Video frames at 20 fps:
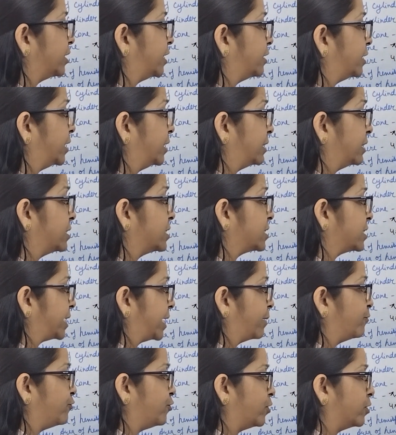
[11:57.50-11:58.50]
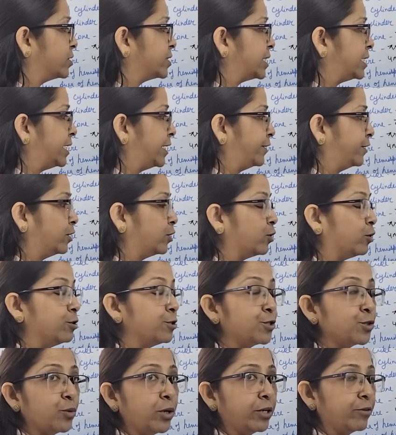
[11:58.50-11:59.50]
that it is same for cylinder
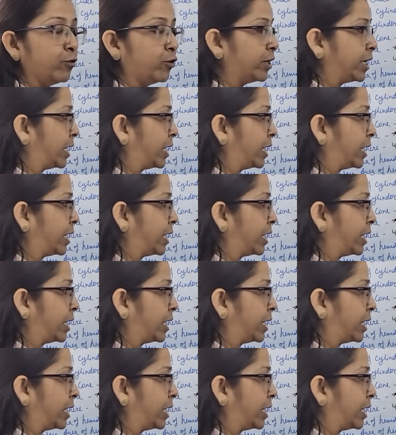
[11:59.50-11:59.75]
also and for